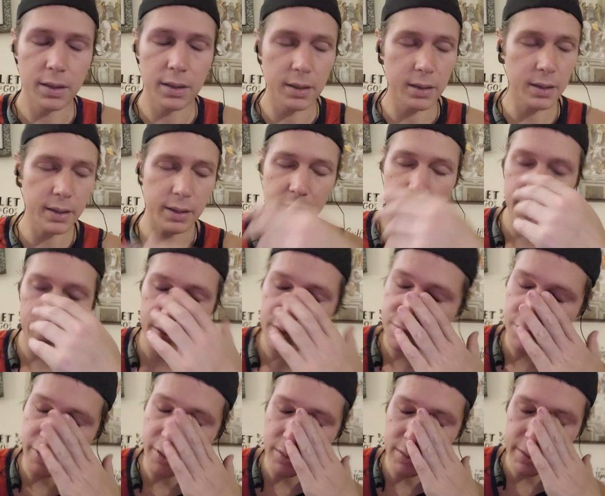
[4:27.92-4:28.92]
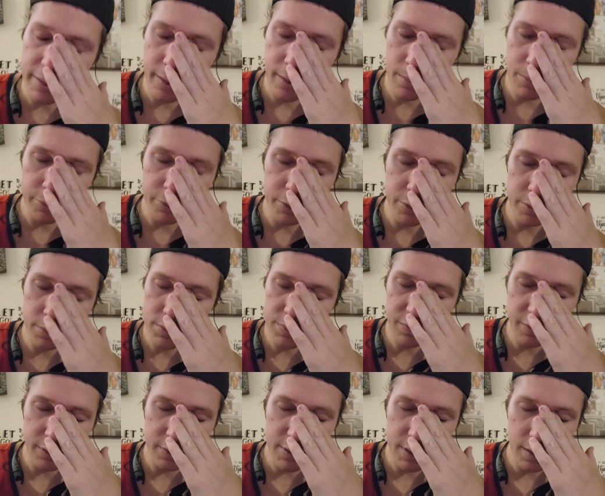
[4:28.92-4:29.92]
It's fucking terrible, dude. It's
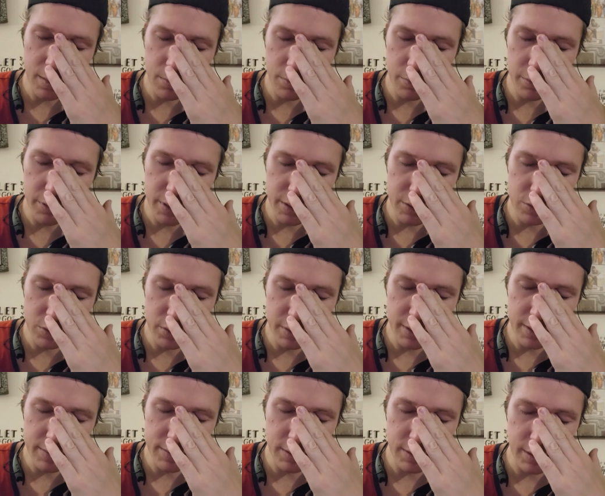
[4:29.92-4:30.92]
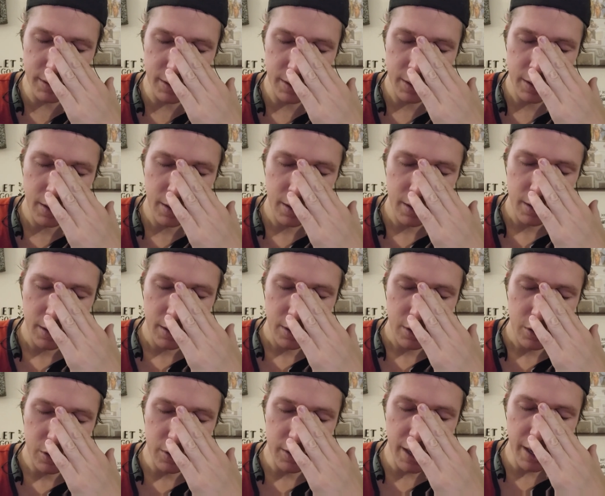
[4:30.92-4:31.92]
fucking terrible. And it's like,
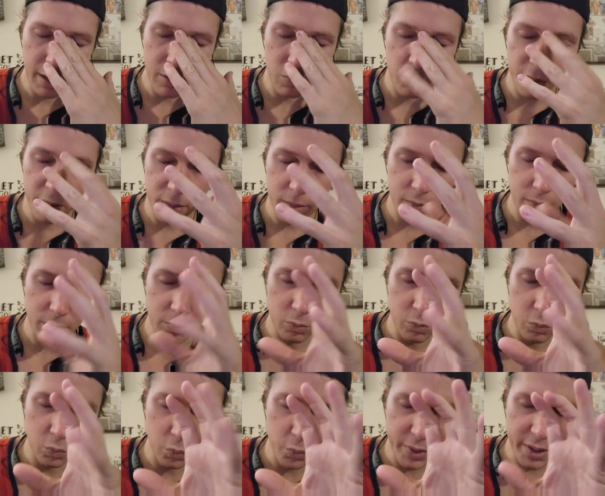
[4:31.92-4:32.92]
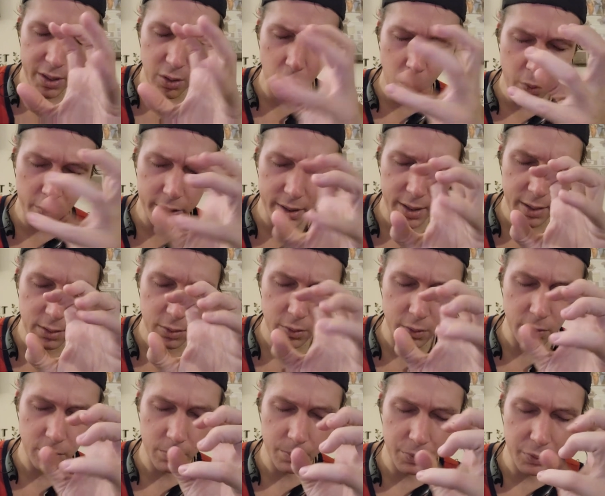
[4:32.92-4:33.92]
you gotta reorient
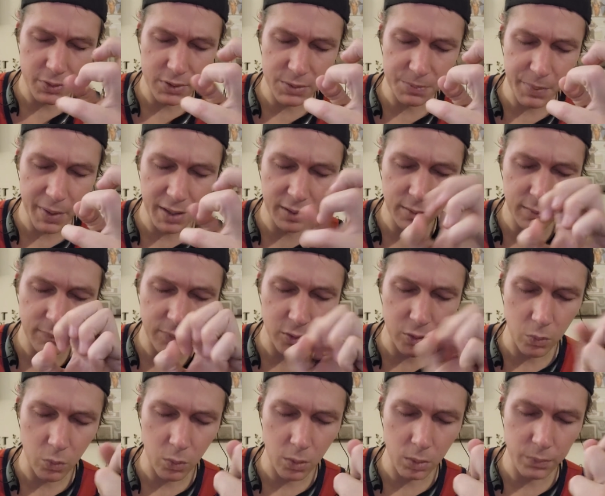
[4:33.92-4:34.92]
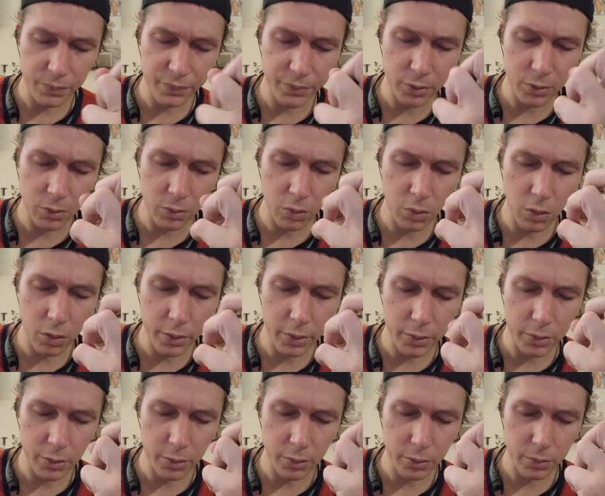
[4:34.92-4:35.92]
your perspective and your worldview on
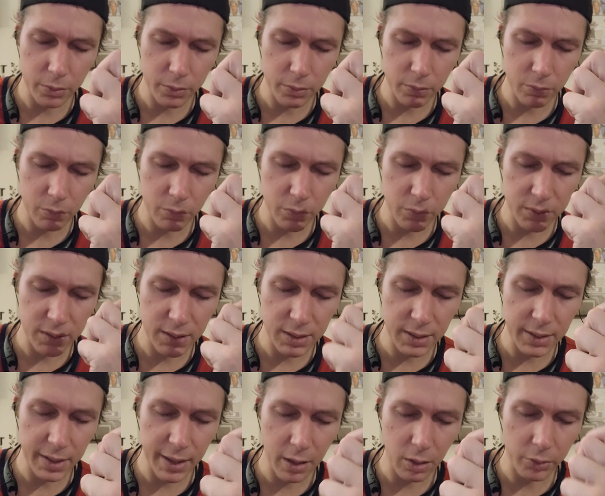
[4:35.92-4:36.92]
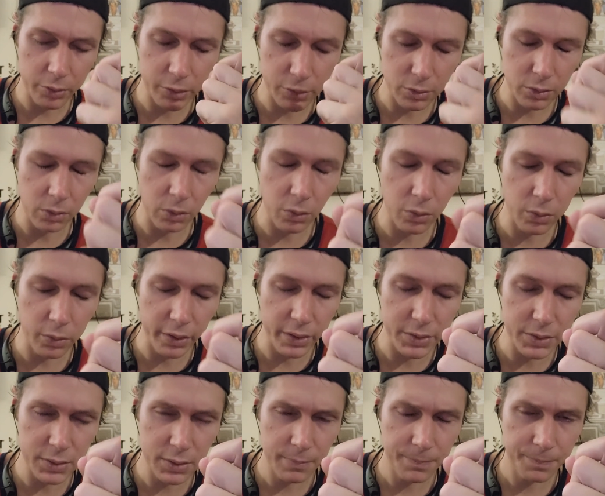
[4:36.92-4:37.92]
your TDL, on your to-do
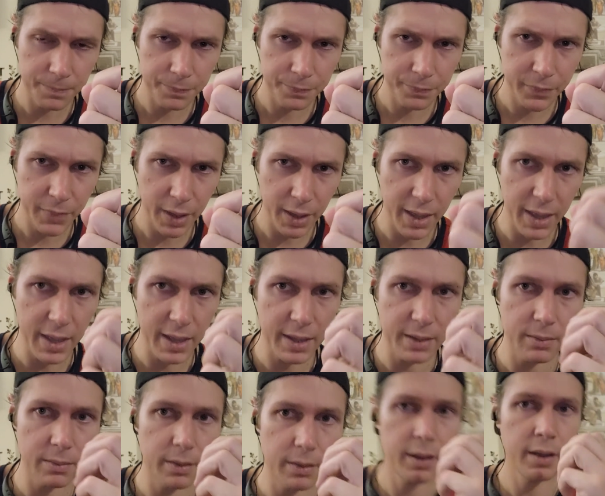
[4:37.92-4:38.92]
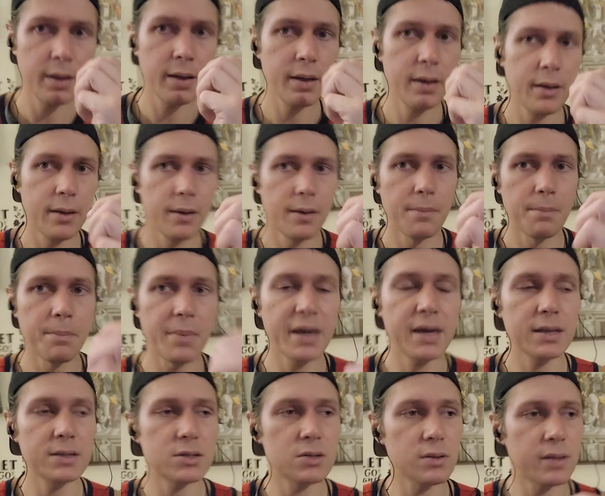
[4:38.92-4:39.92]
list. And
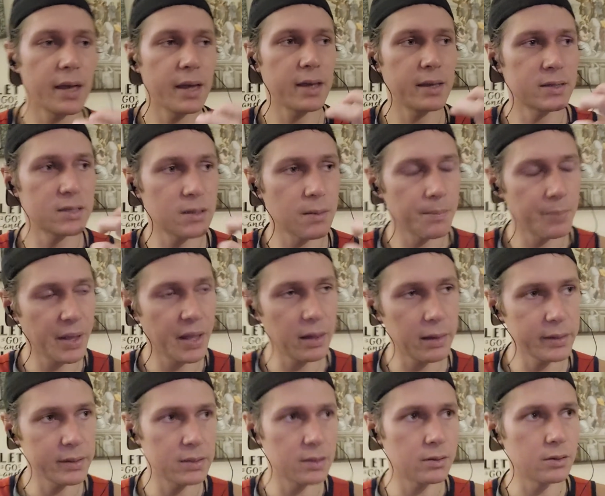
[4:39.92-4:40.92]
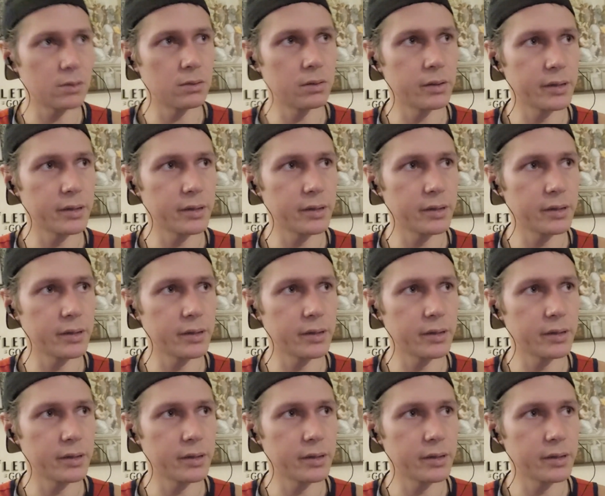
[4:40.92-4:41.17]
make it so that it's compelling to do.